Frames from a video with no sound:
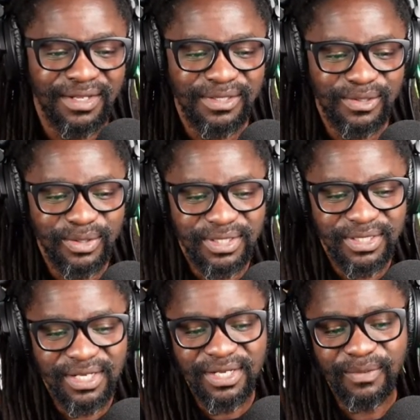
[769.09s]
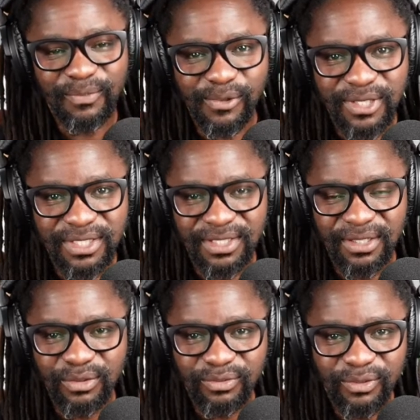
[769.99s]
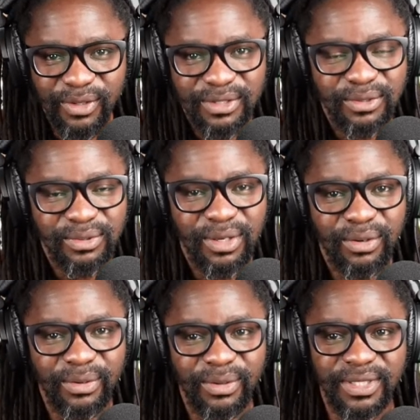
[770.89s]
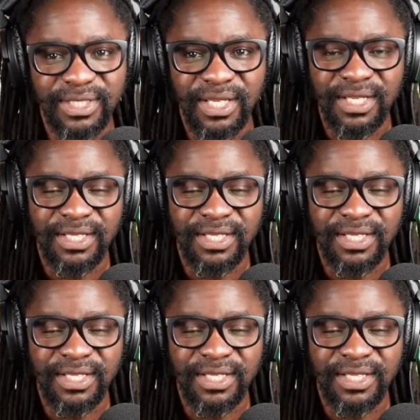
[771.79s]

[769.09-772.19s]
So it's really important that you focus on your goals.